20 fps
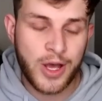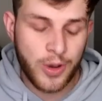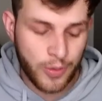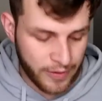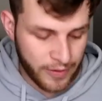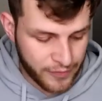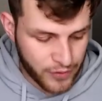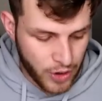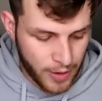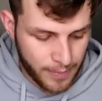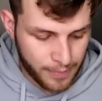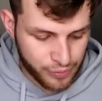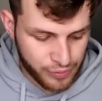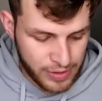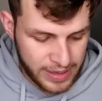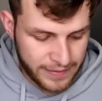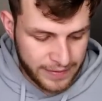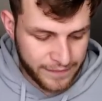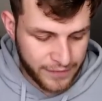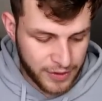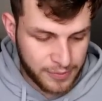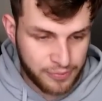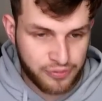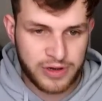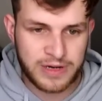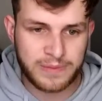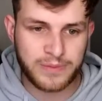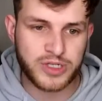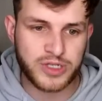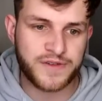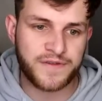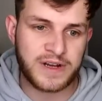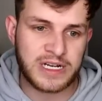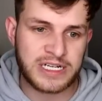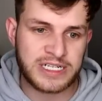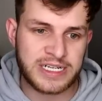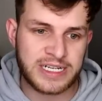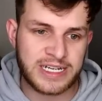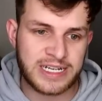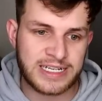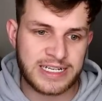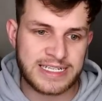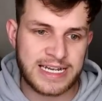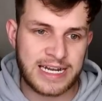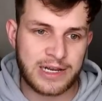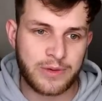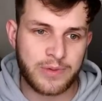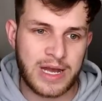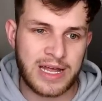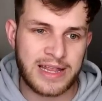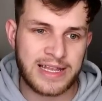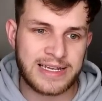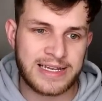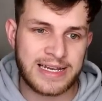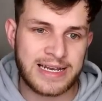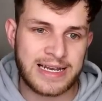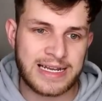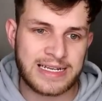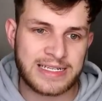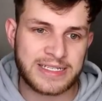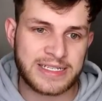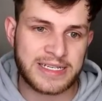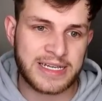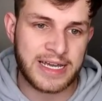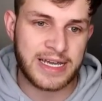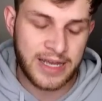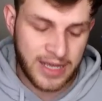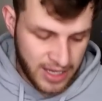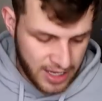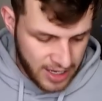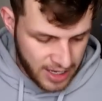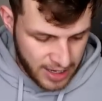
We've got Brentford pretty much finishing exactly where they did last year.